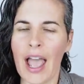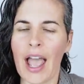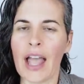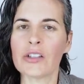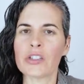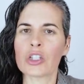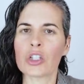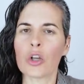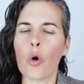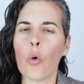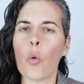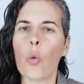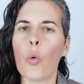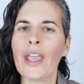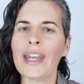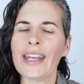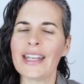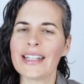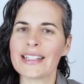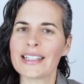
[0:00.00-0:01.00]
And so
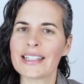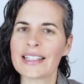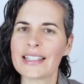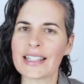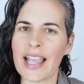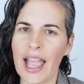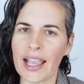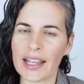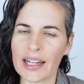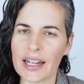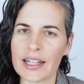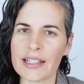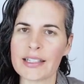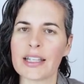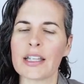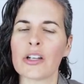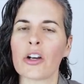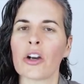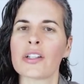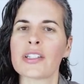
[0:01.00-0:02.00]
when it
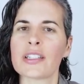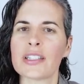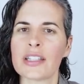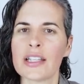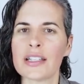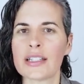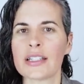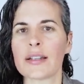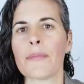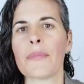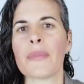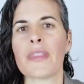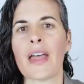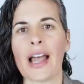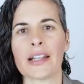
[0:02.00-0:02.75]
stagnates in our system,